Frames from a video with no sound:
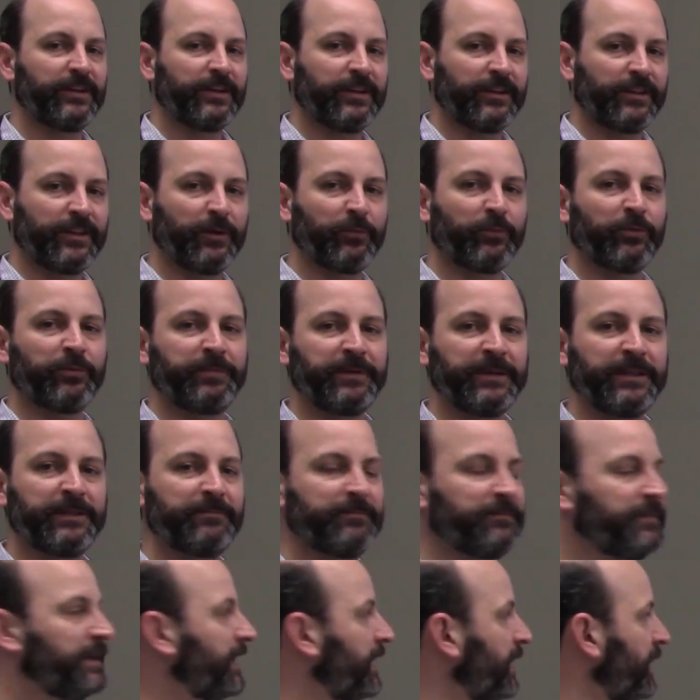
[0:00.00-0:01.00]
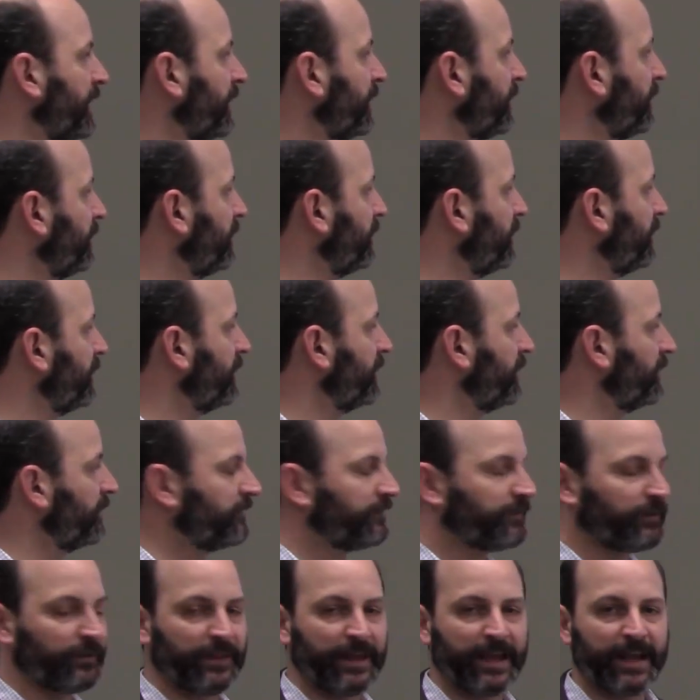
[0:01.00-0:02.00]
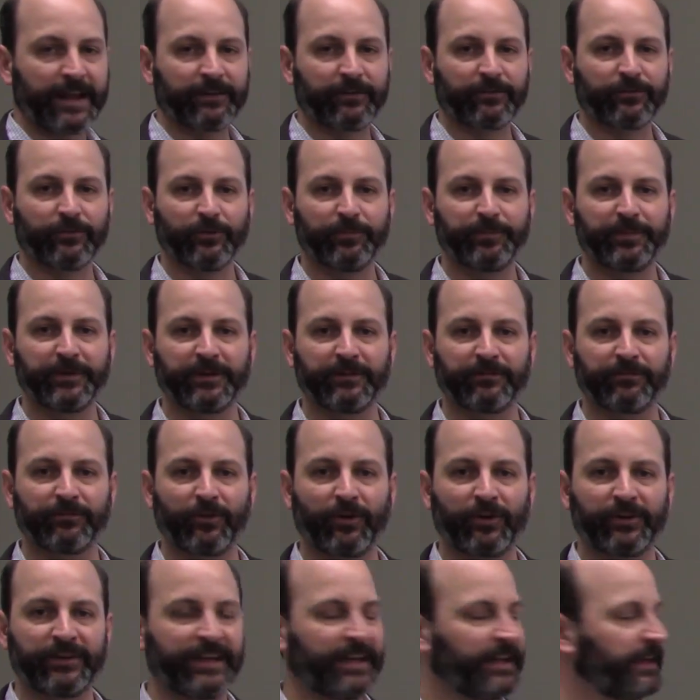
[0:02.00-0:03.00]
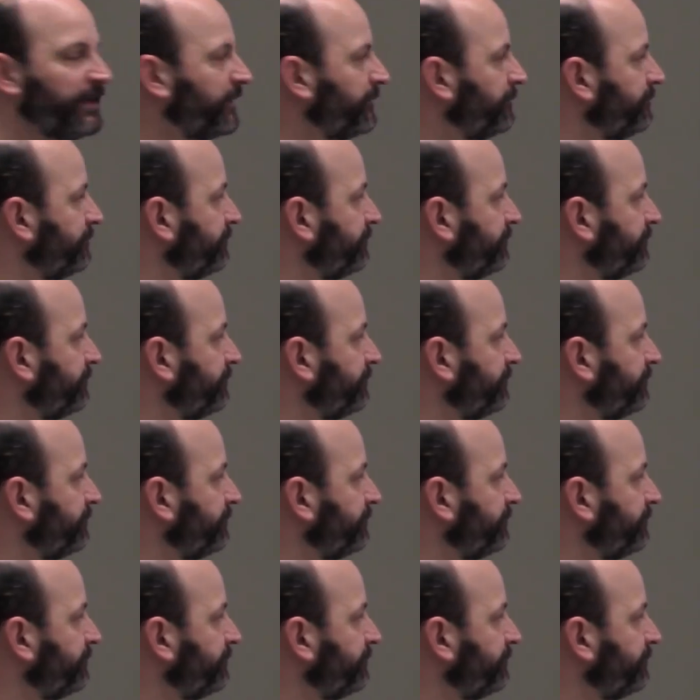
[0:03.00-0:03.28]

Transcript: that would be the mean for that grouping of raw data.